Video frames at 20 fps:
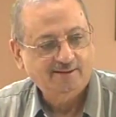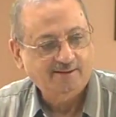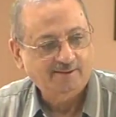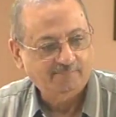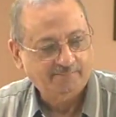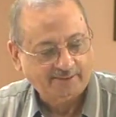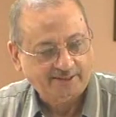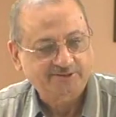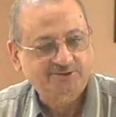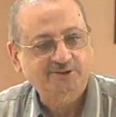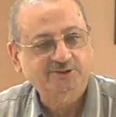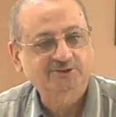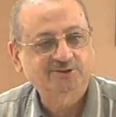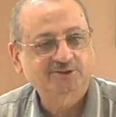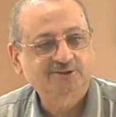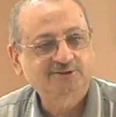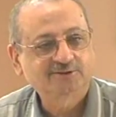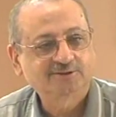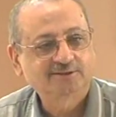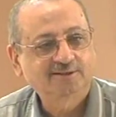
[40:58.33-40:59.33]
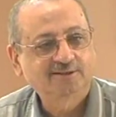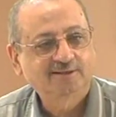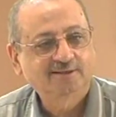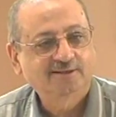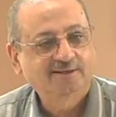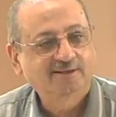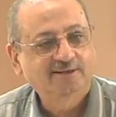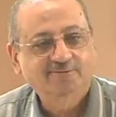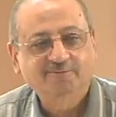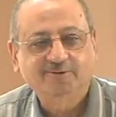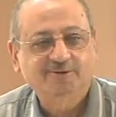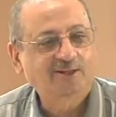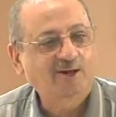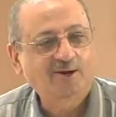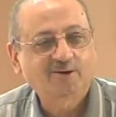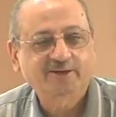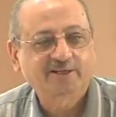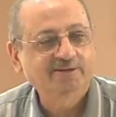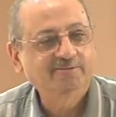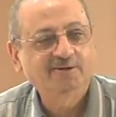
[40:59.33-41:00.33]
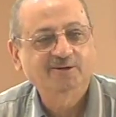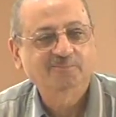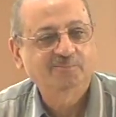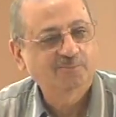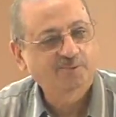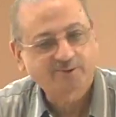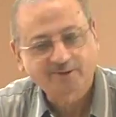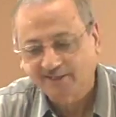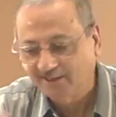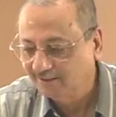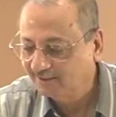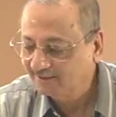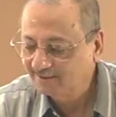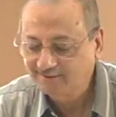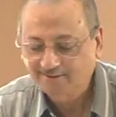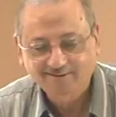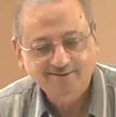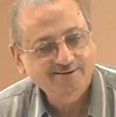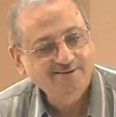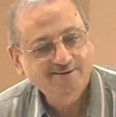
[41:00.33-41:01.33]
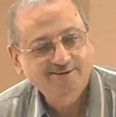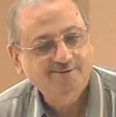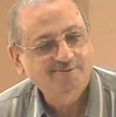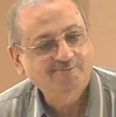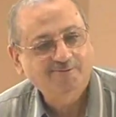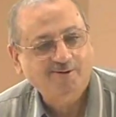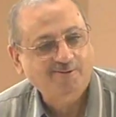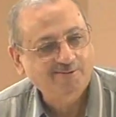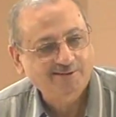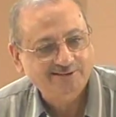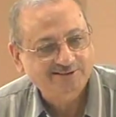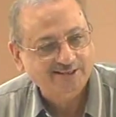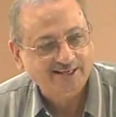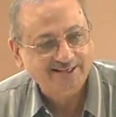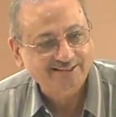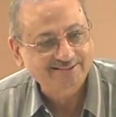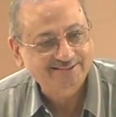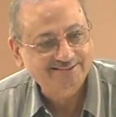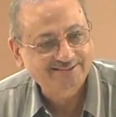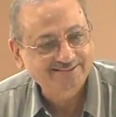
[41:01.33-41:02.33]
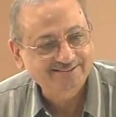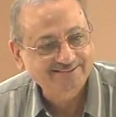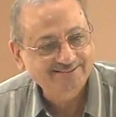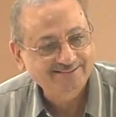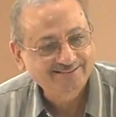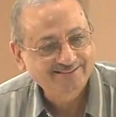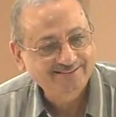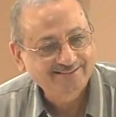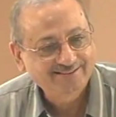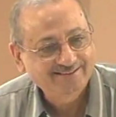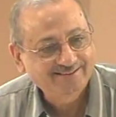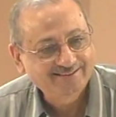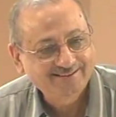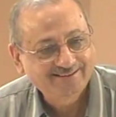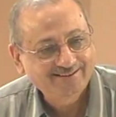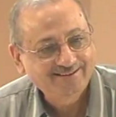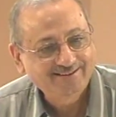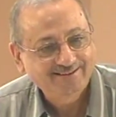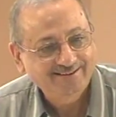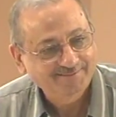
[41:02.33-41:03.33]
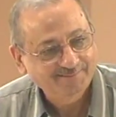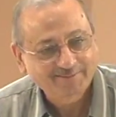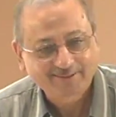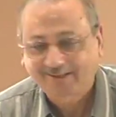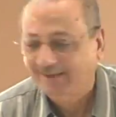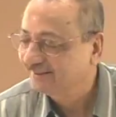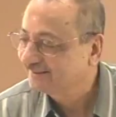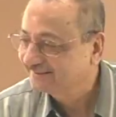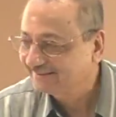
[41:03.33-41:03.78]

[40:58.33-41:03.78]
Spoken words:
passages without even putting vowel signs, because